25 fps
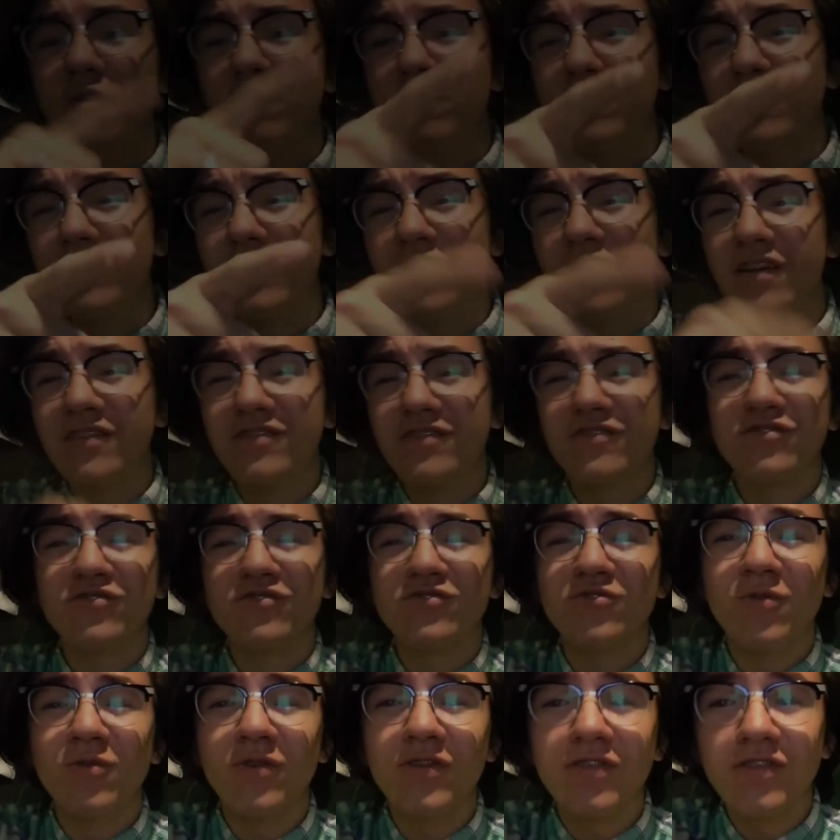I hope you guys
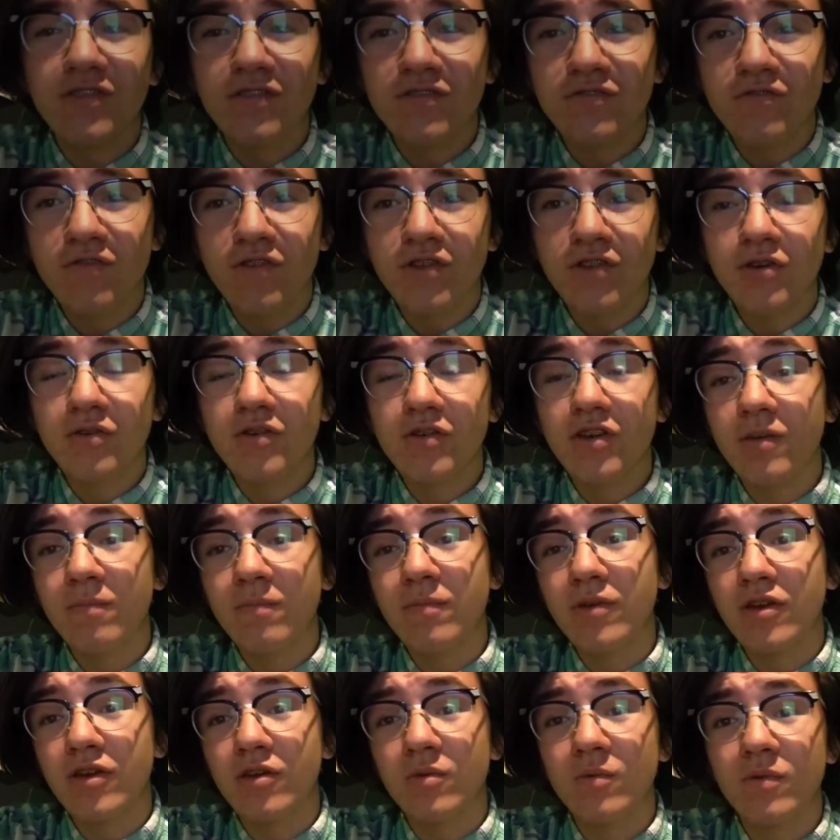enjoyed this video
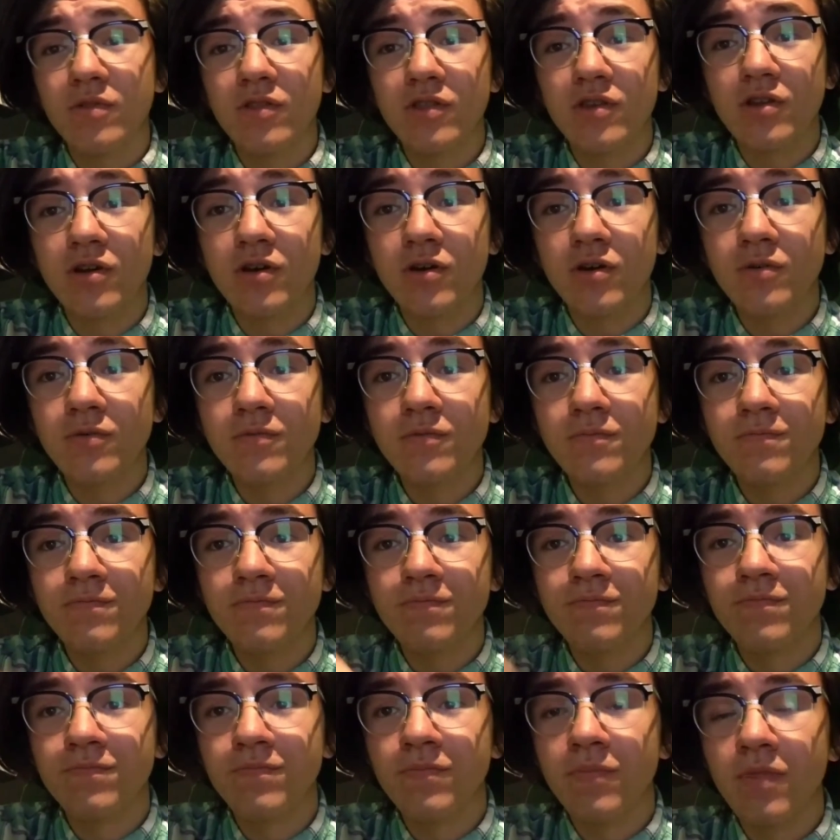keeping you in the know
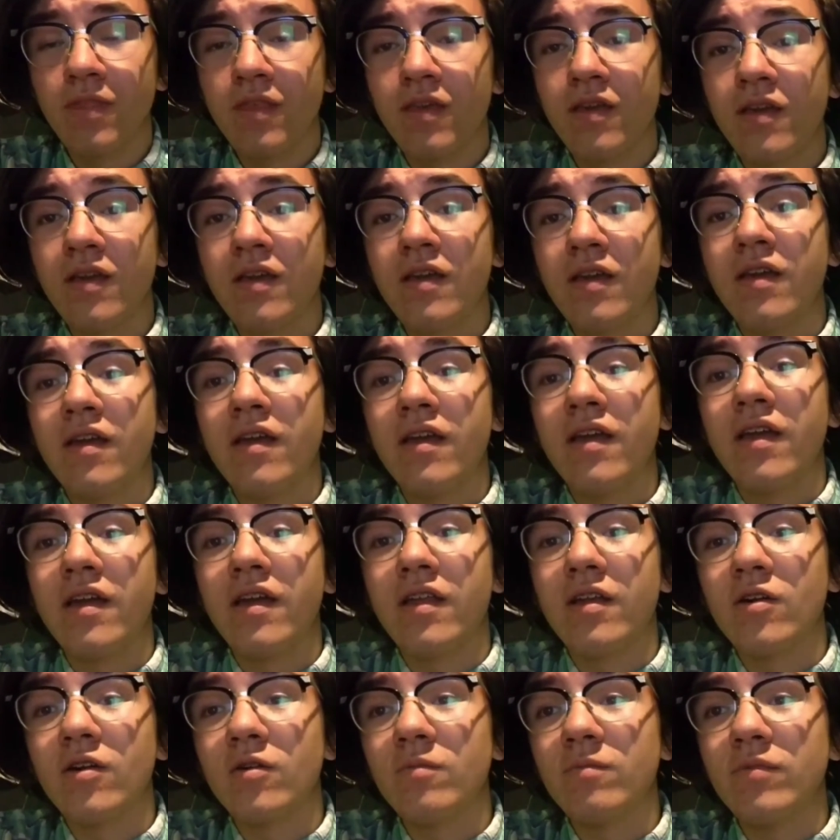
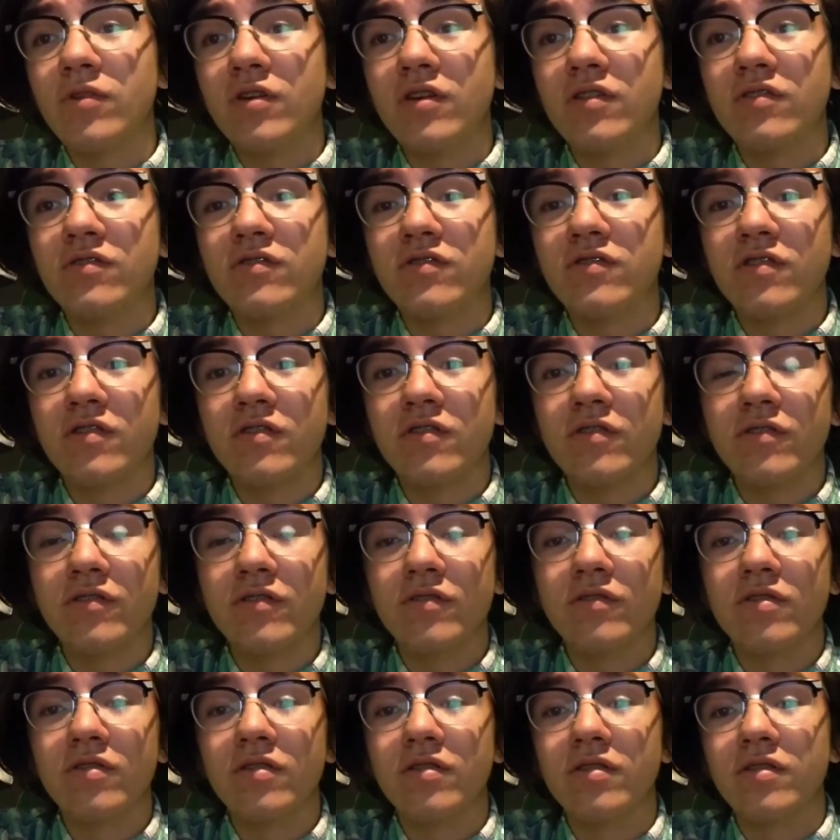and I hope you
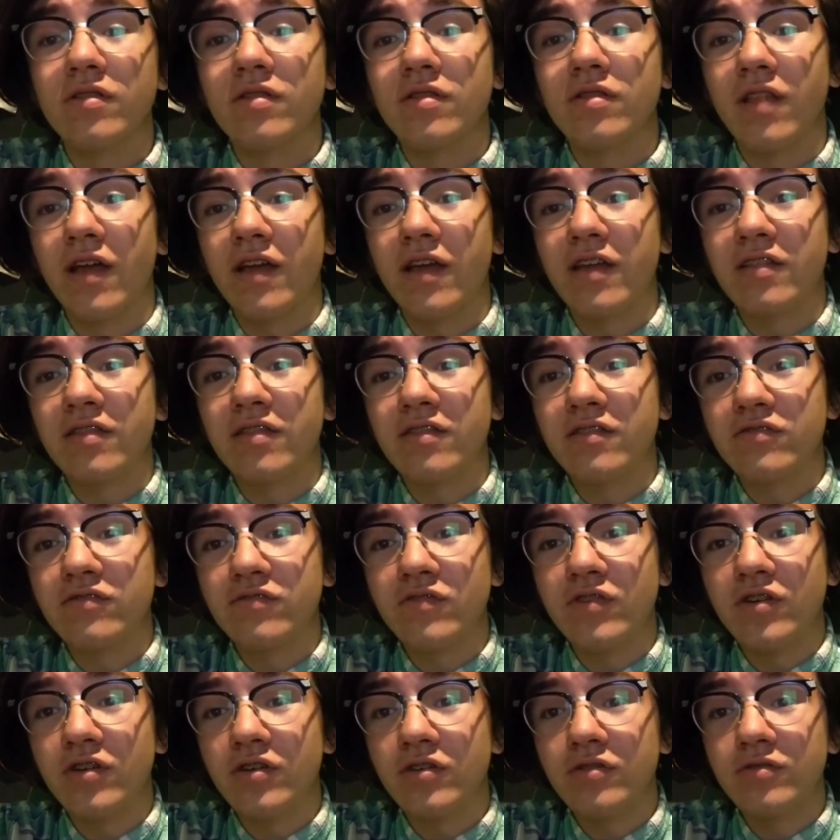consider liking
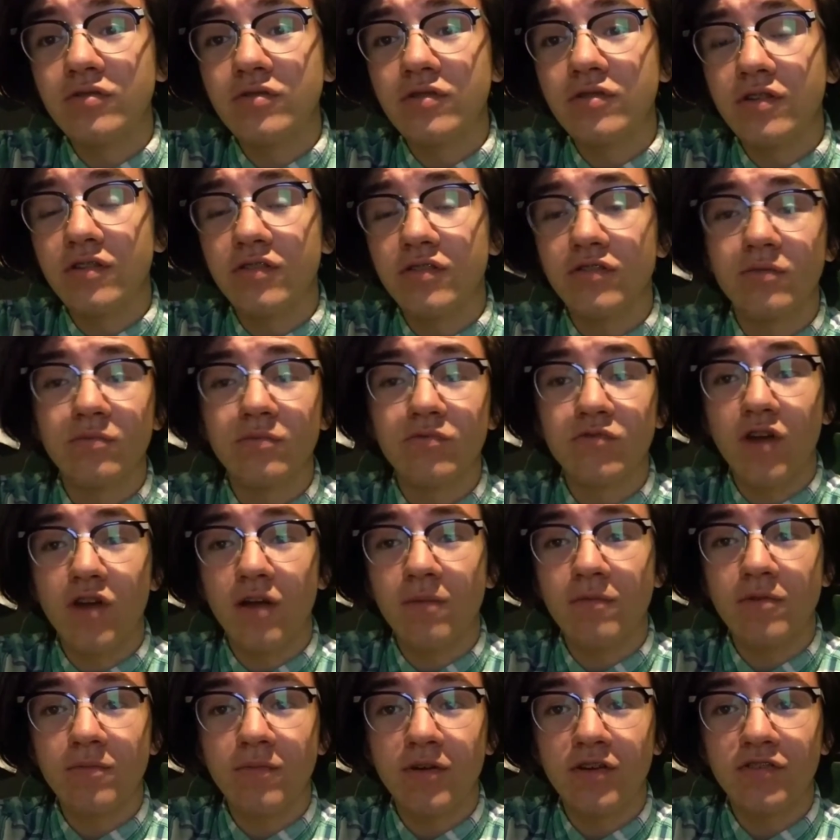this video and
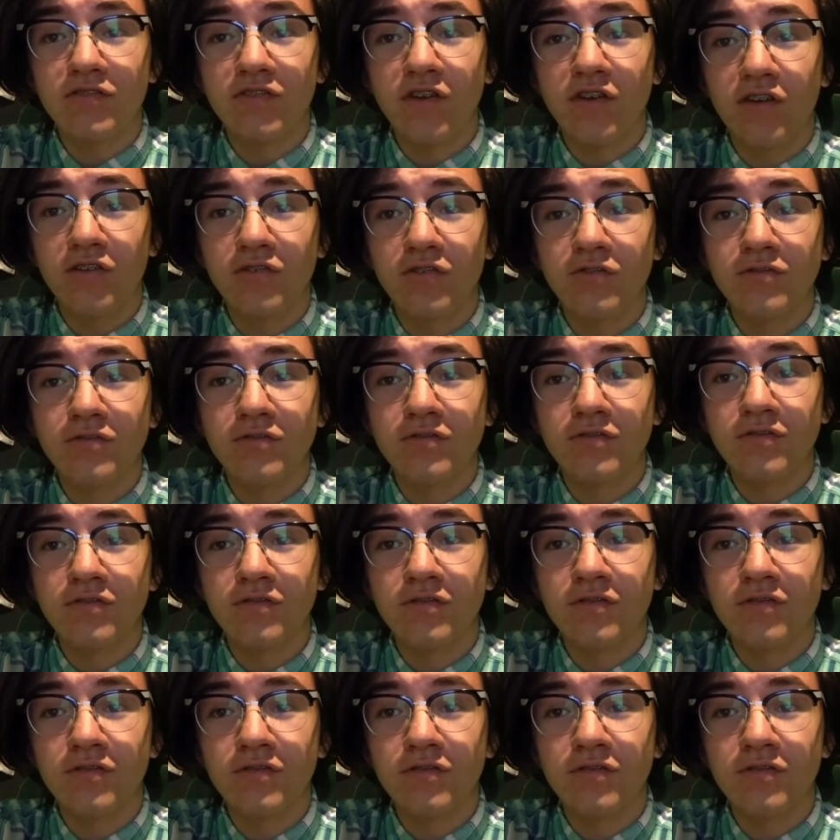subscribing to my channel.